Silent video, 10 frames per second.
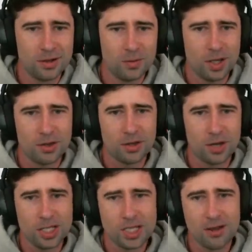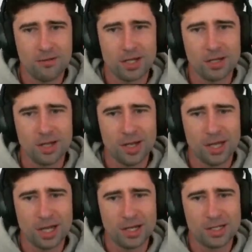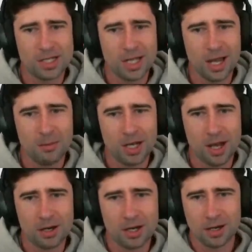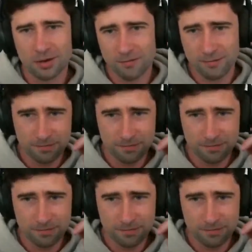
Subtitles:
with 37 and then it's slamming down another